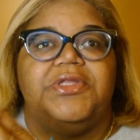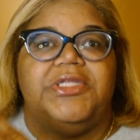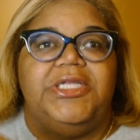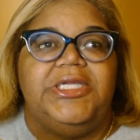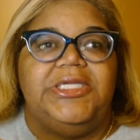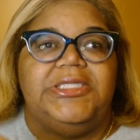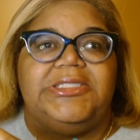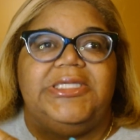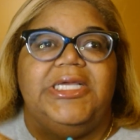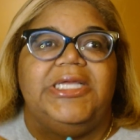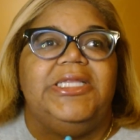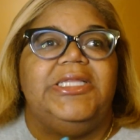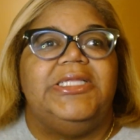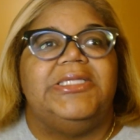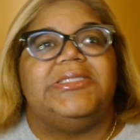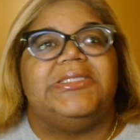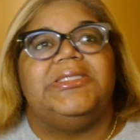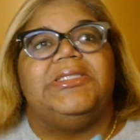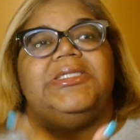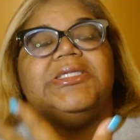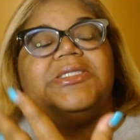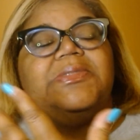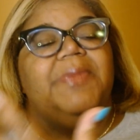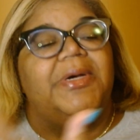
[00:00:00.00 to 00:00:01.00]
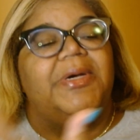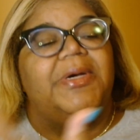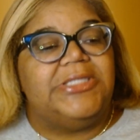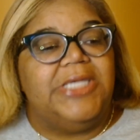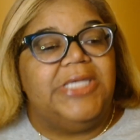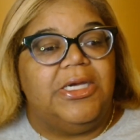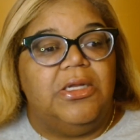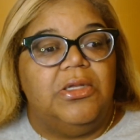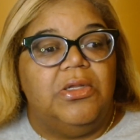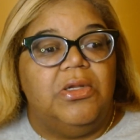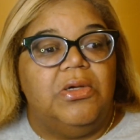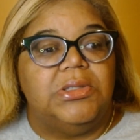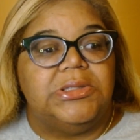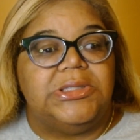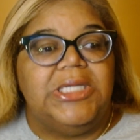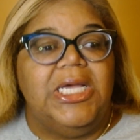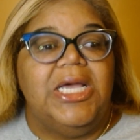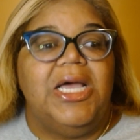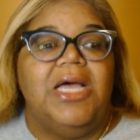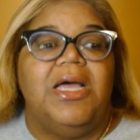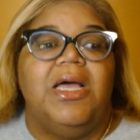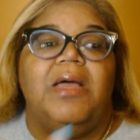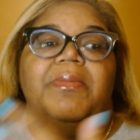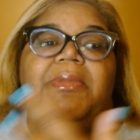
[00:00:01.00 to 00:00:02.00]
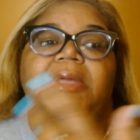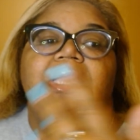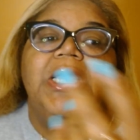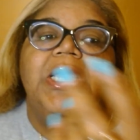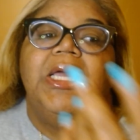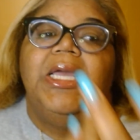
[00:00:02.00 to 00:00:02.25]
And he said, "Listen, this might take a long time.